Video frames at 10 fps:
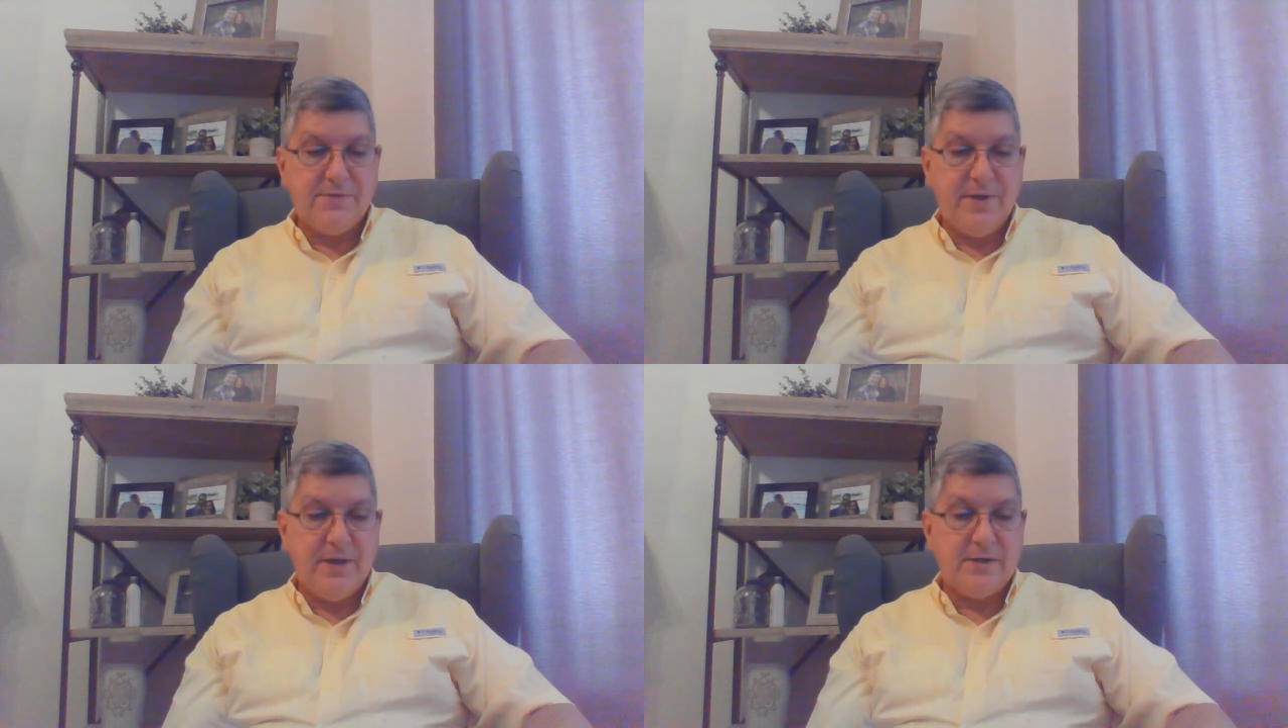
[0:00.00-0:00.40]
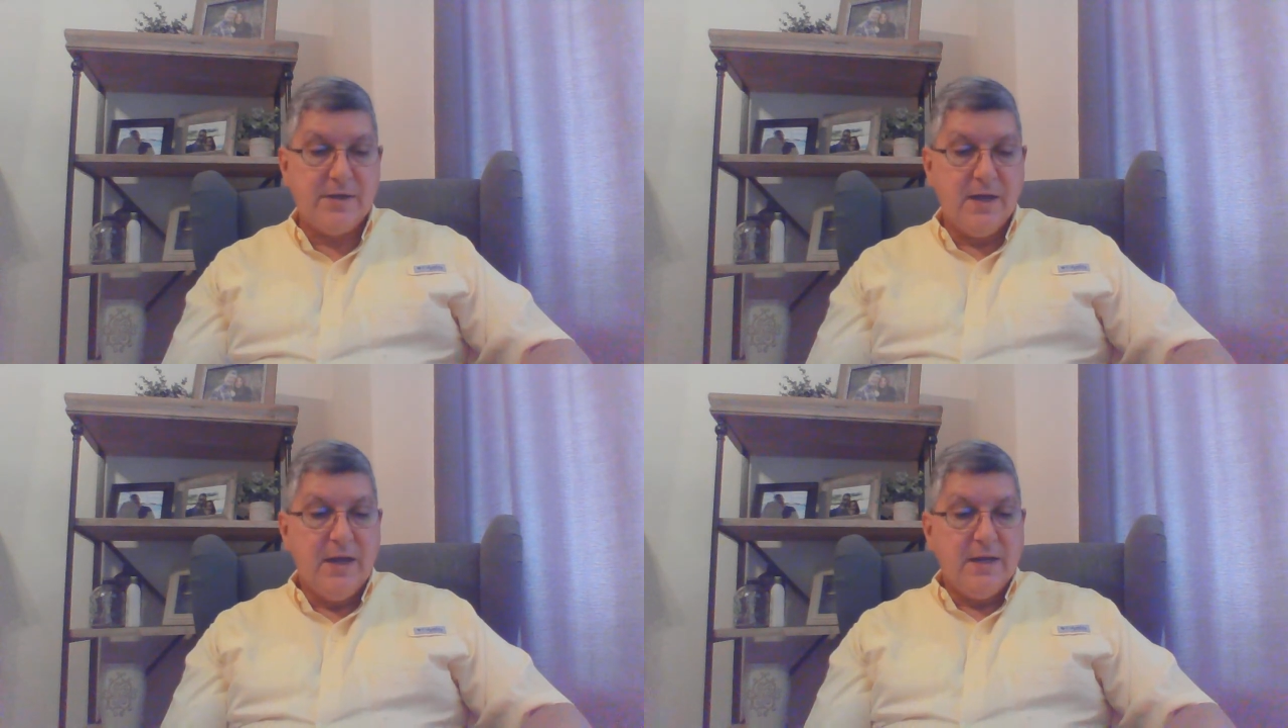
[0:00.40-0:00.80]

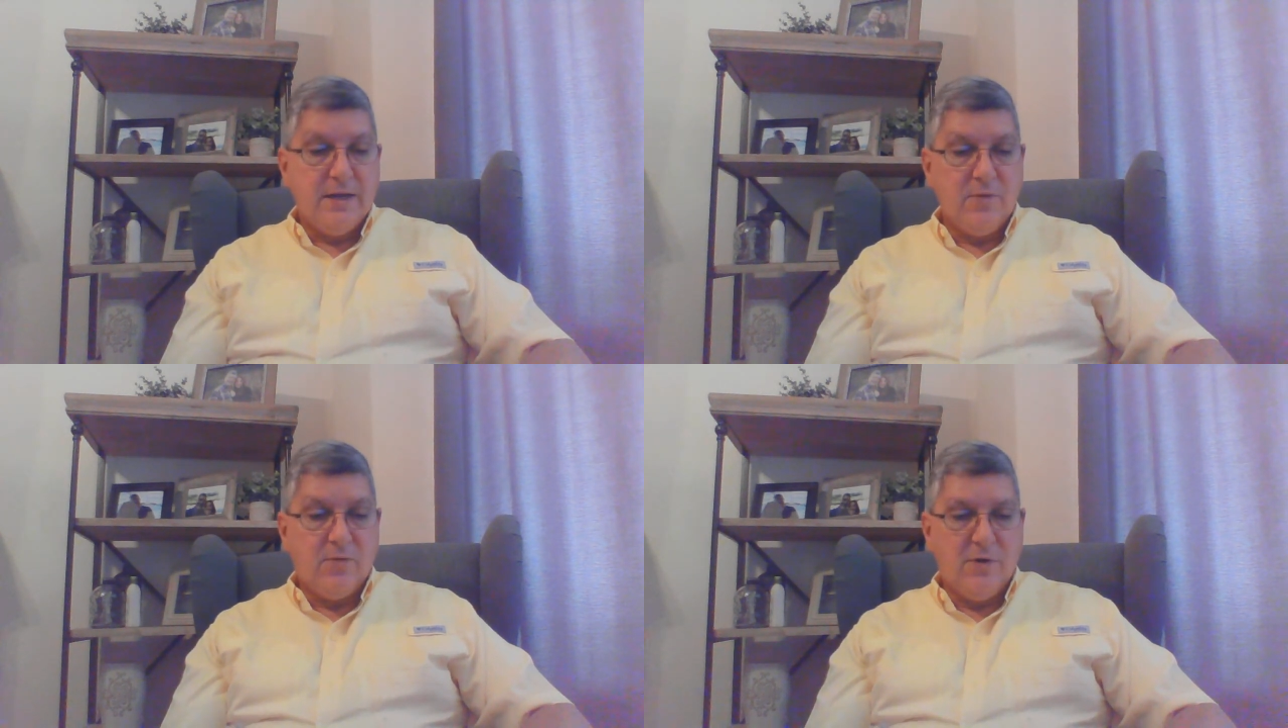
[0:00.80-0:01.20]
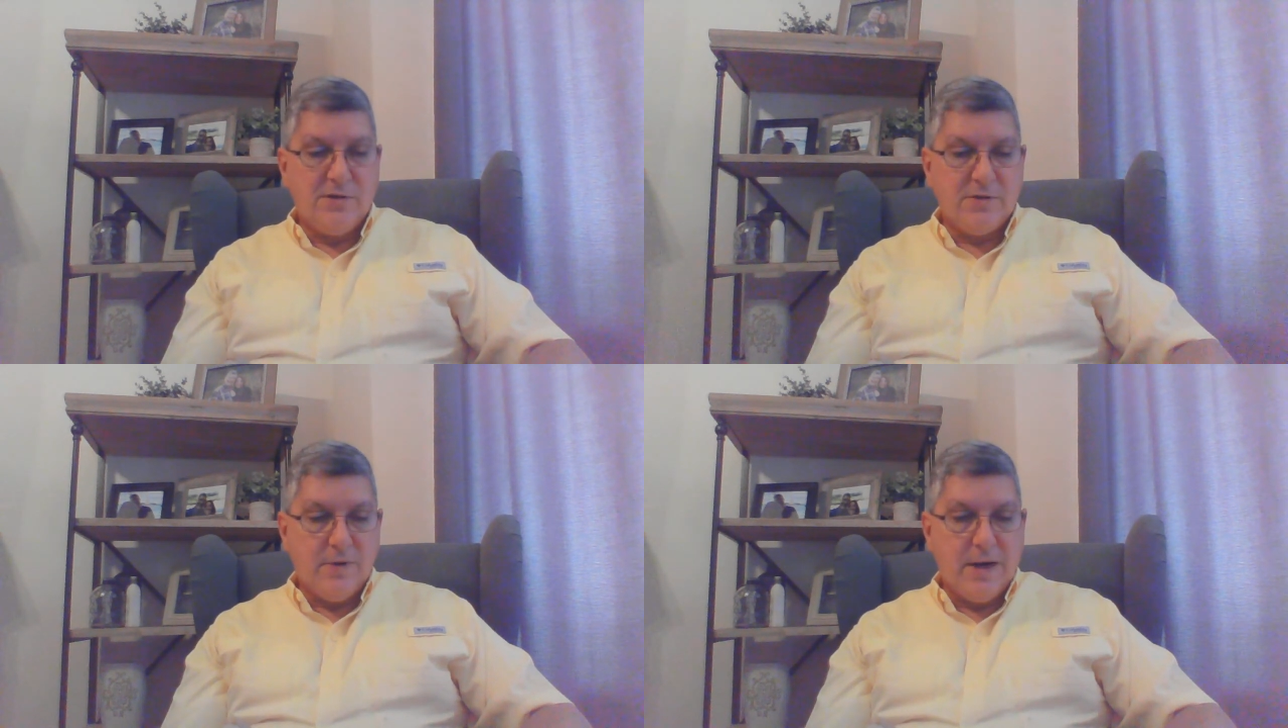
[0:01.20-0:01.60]
fence that
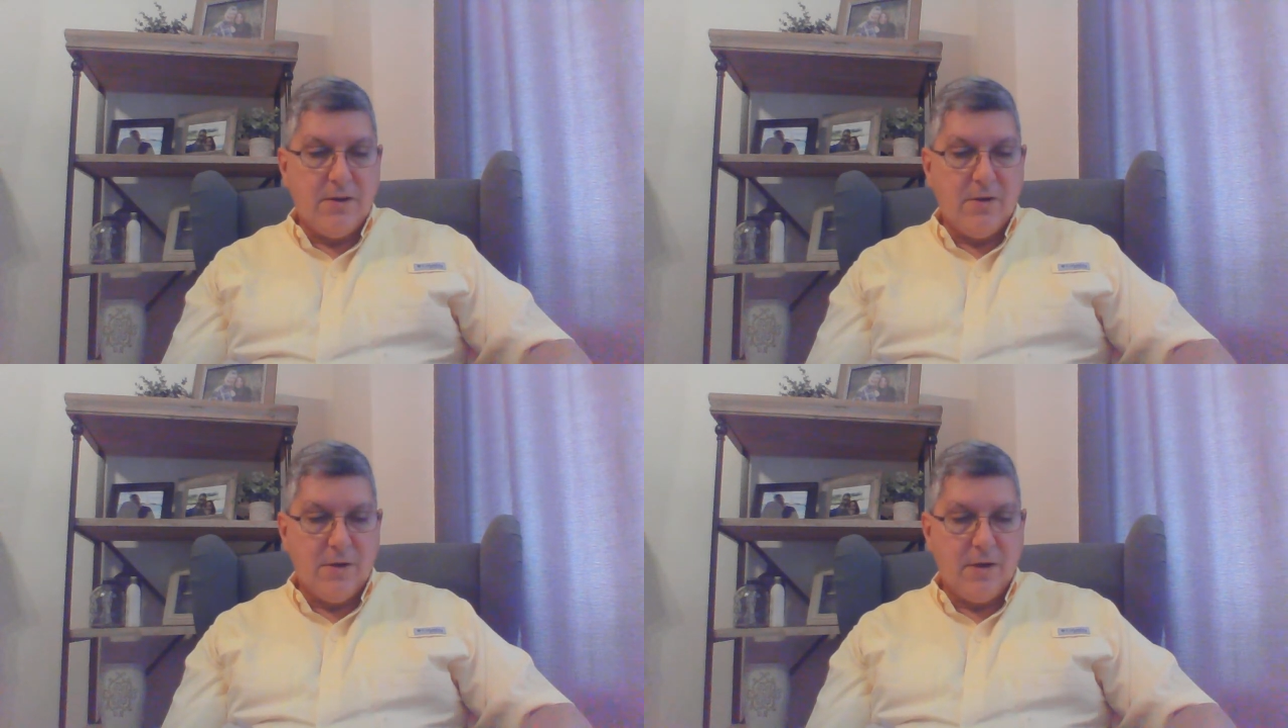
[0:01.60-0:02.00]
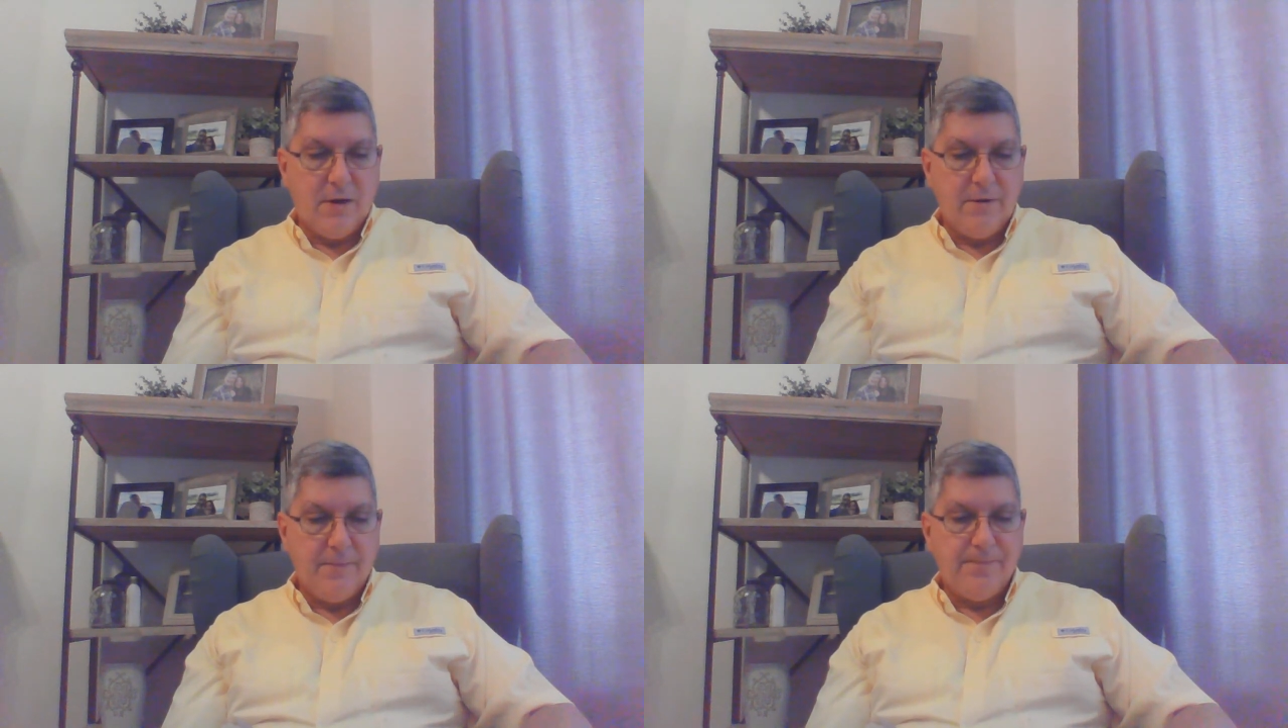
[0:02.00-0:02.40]
runs around Clark,